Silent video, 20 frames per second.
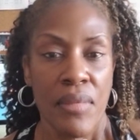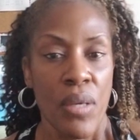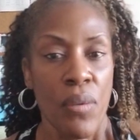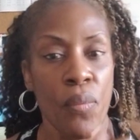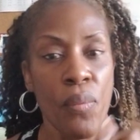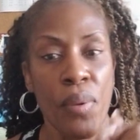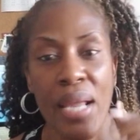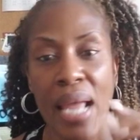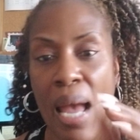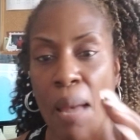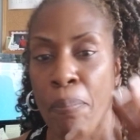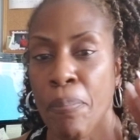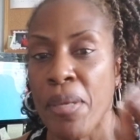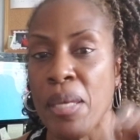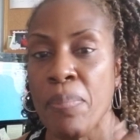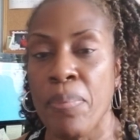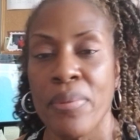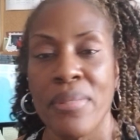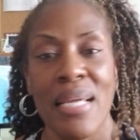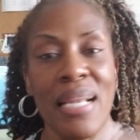We got
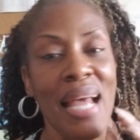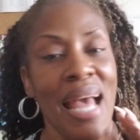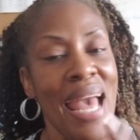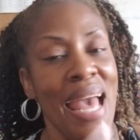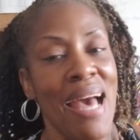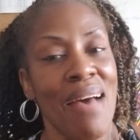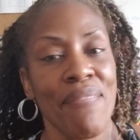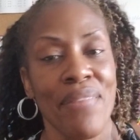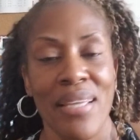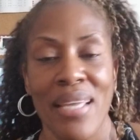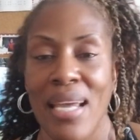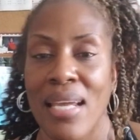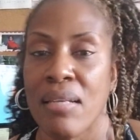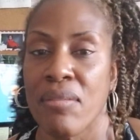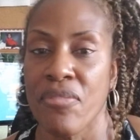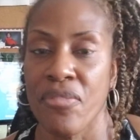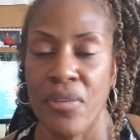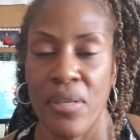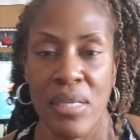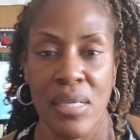people that are
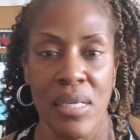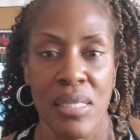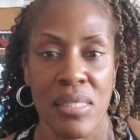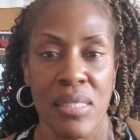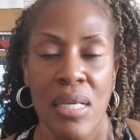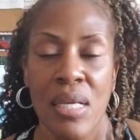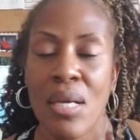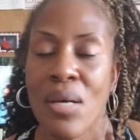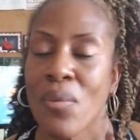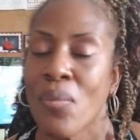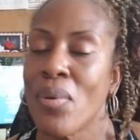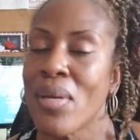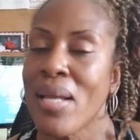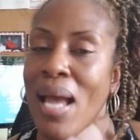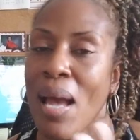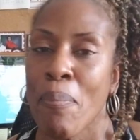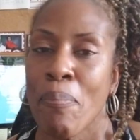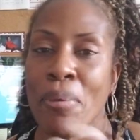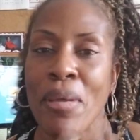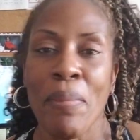advocating for us. We
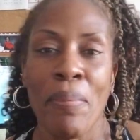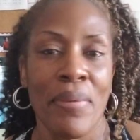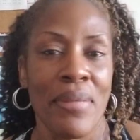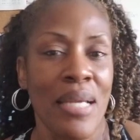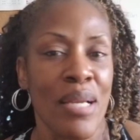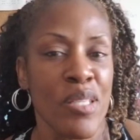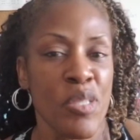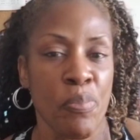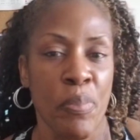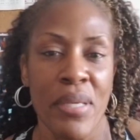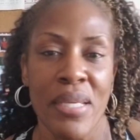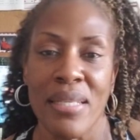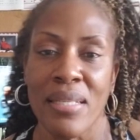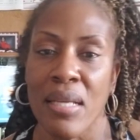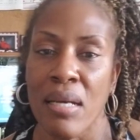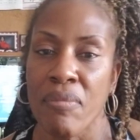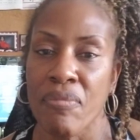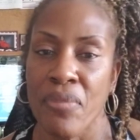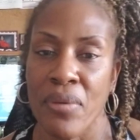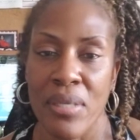got people that are speaking
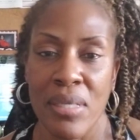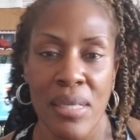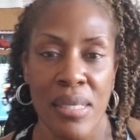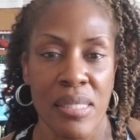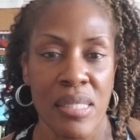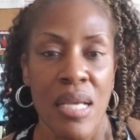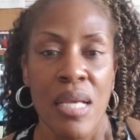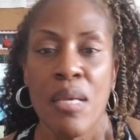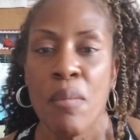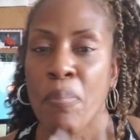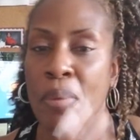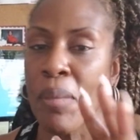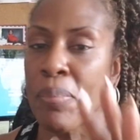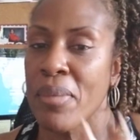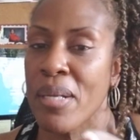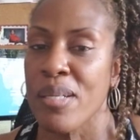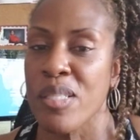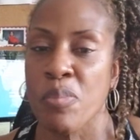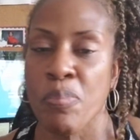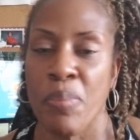up for us. People
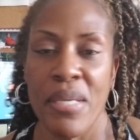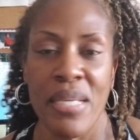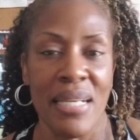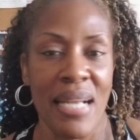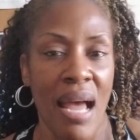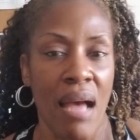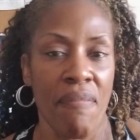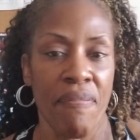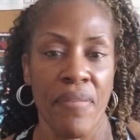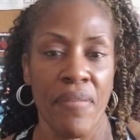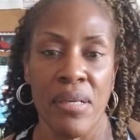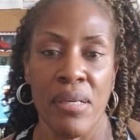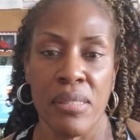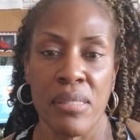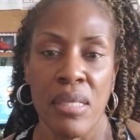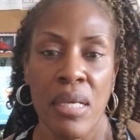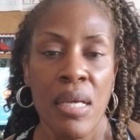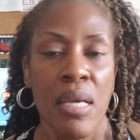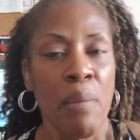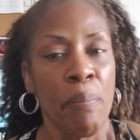that are speaking out for
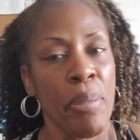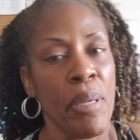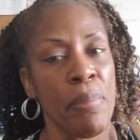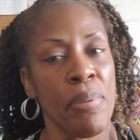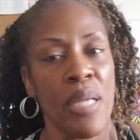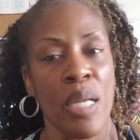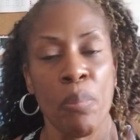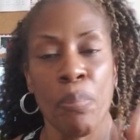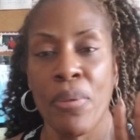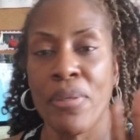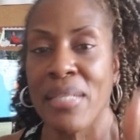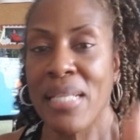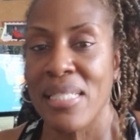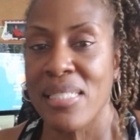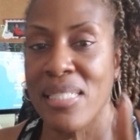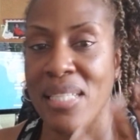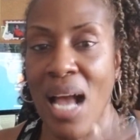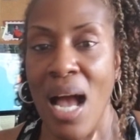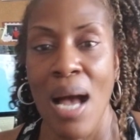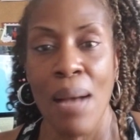us. People that are putting their
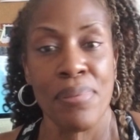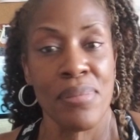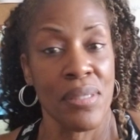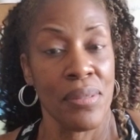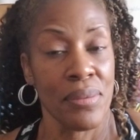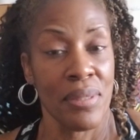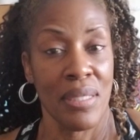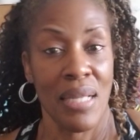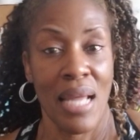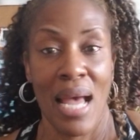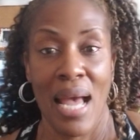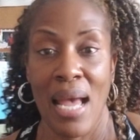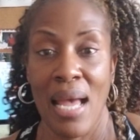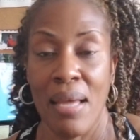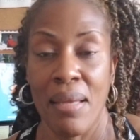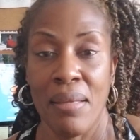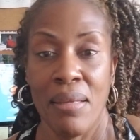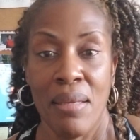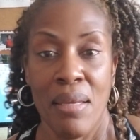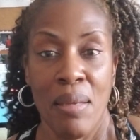jobs on the
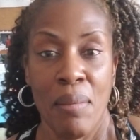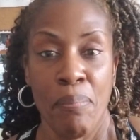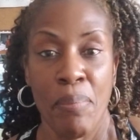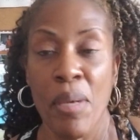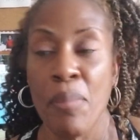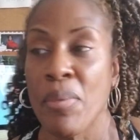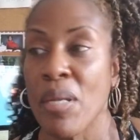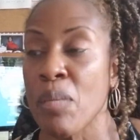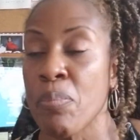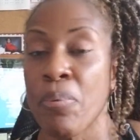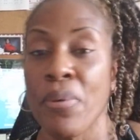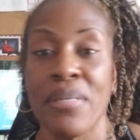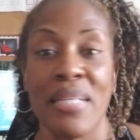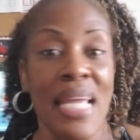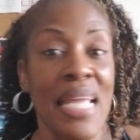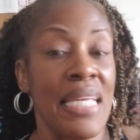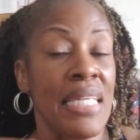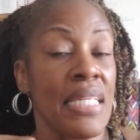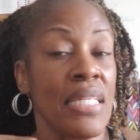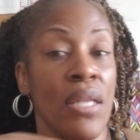line. People that are putting
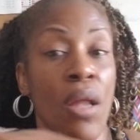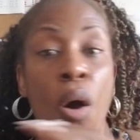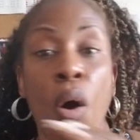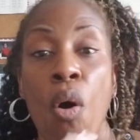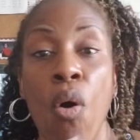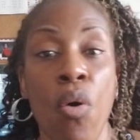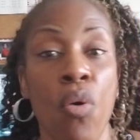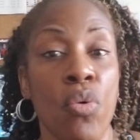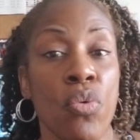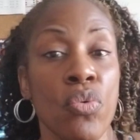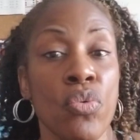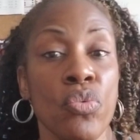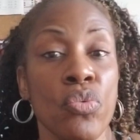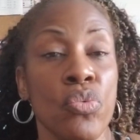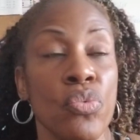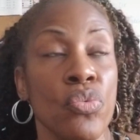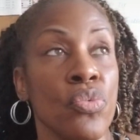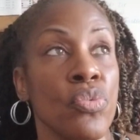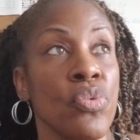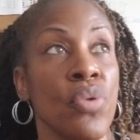their
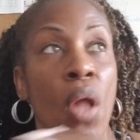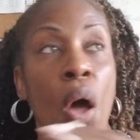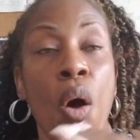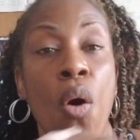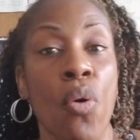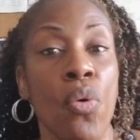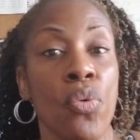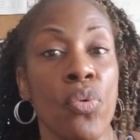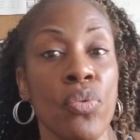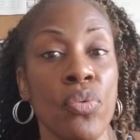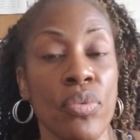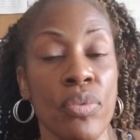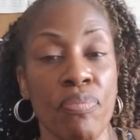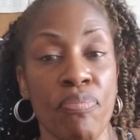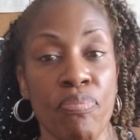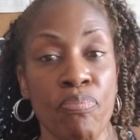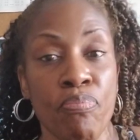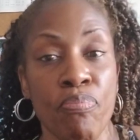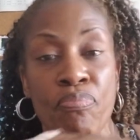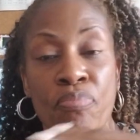long
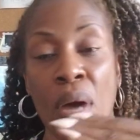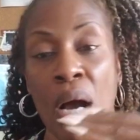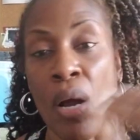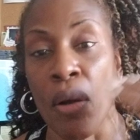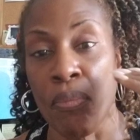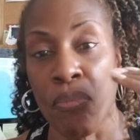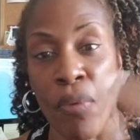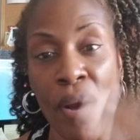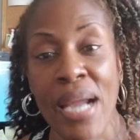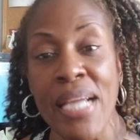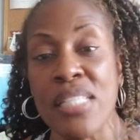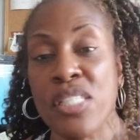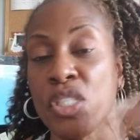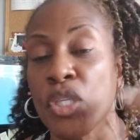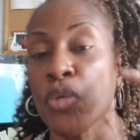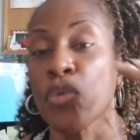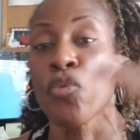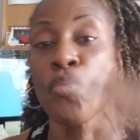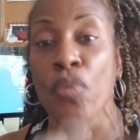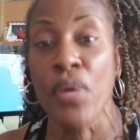range
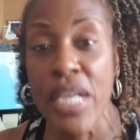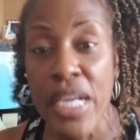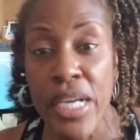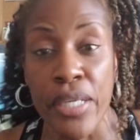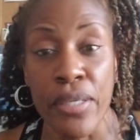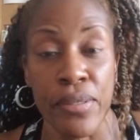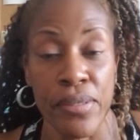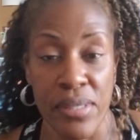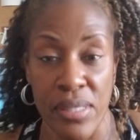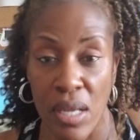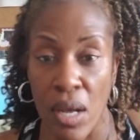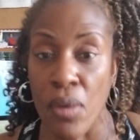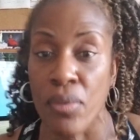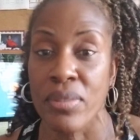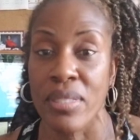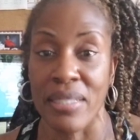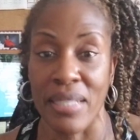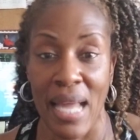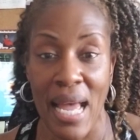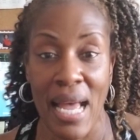careers on
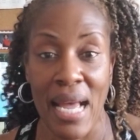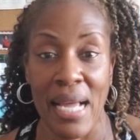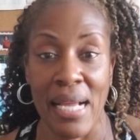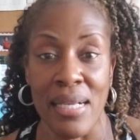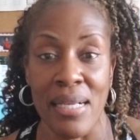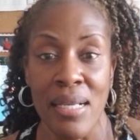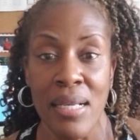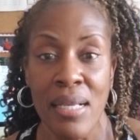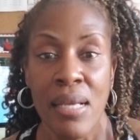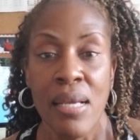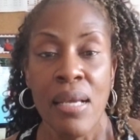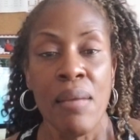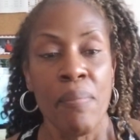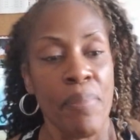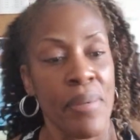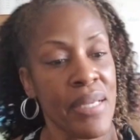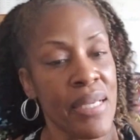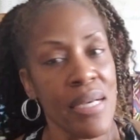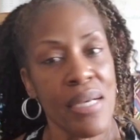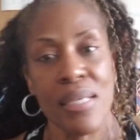the line.
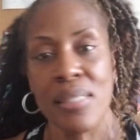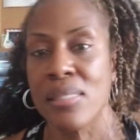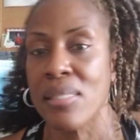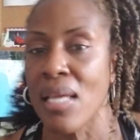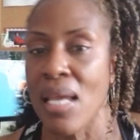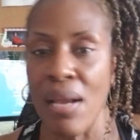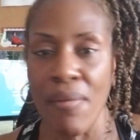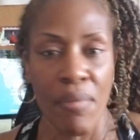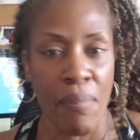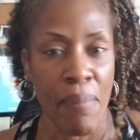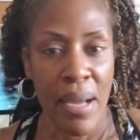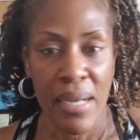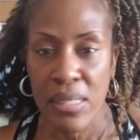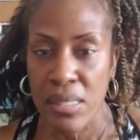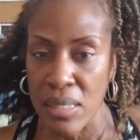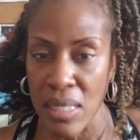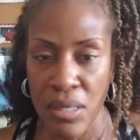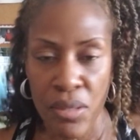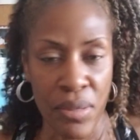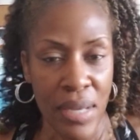Because
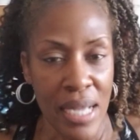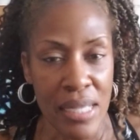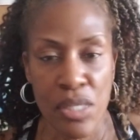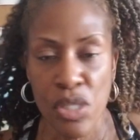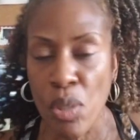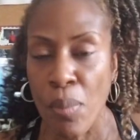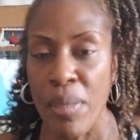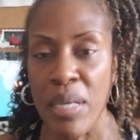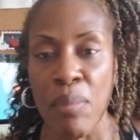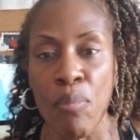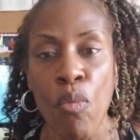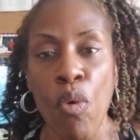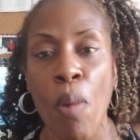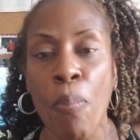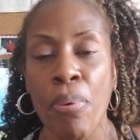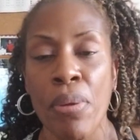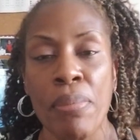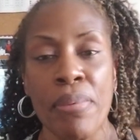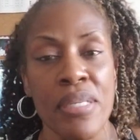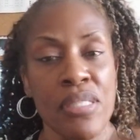you got so many more
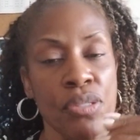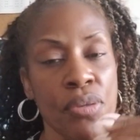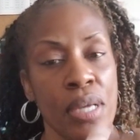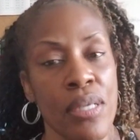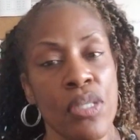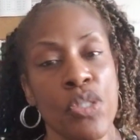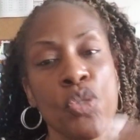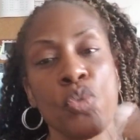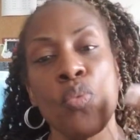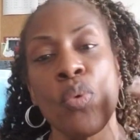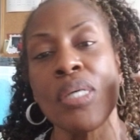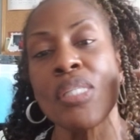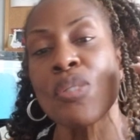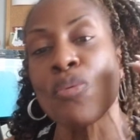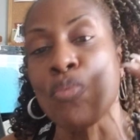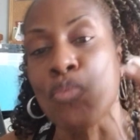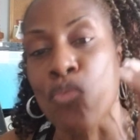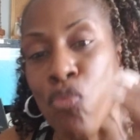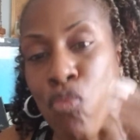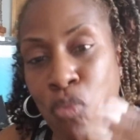people that's trying to do what's
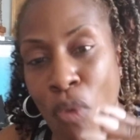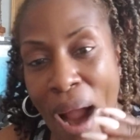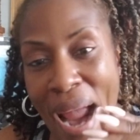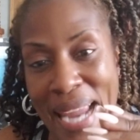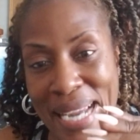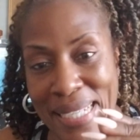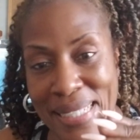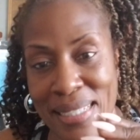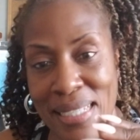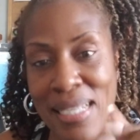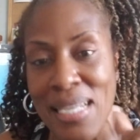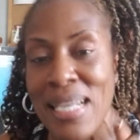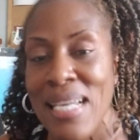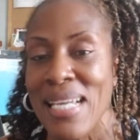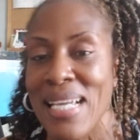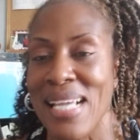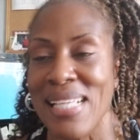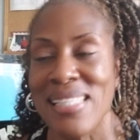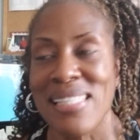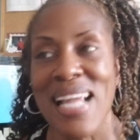right.
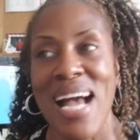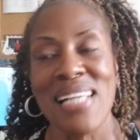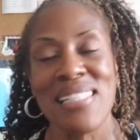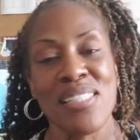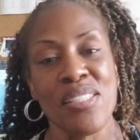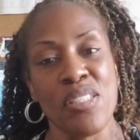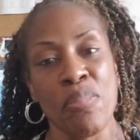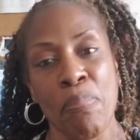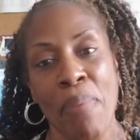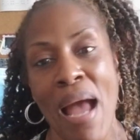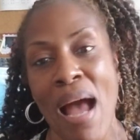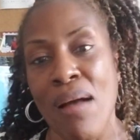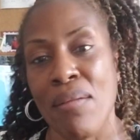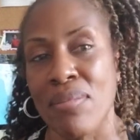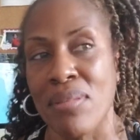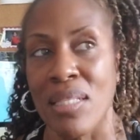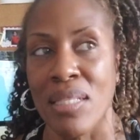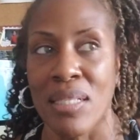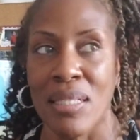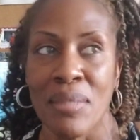It's not just
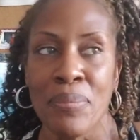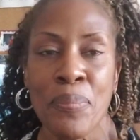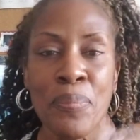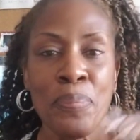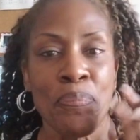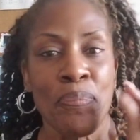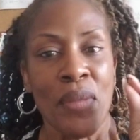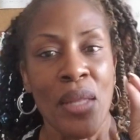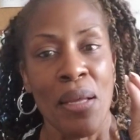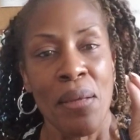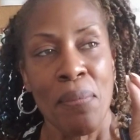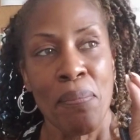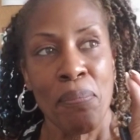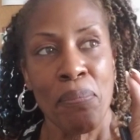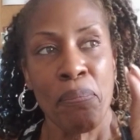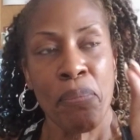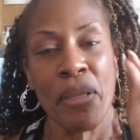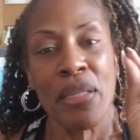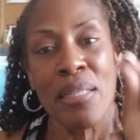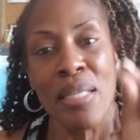about the
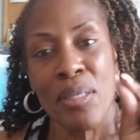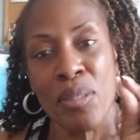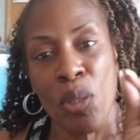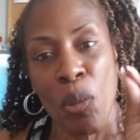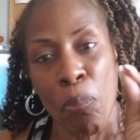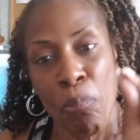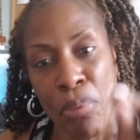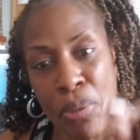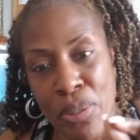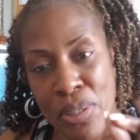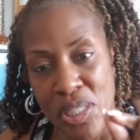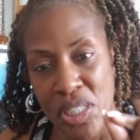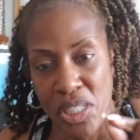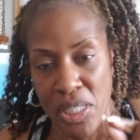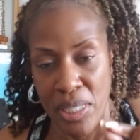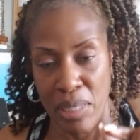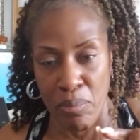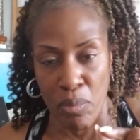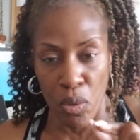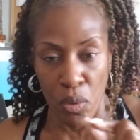political push
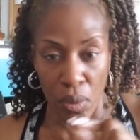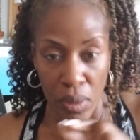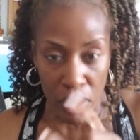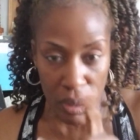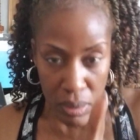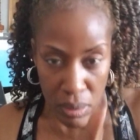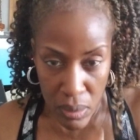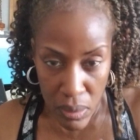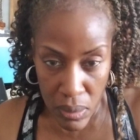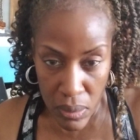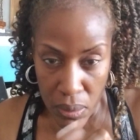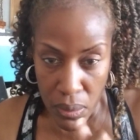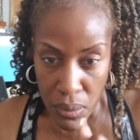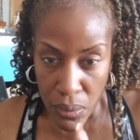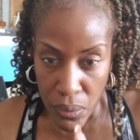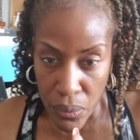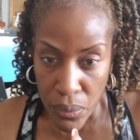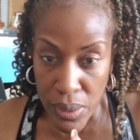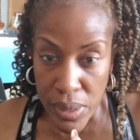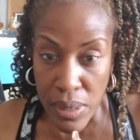anymore
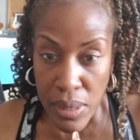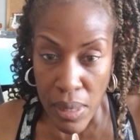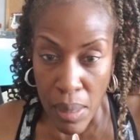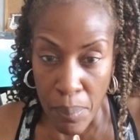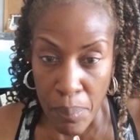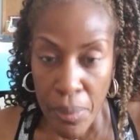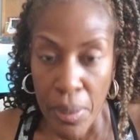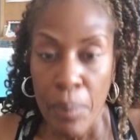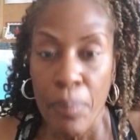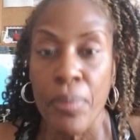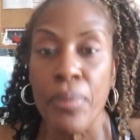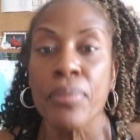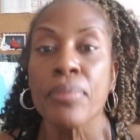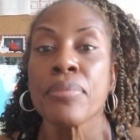with some people.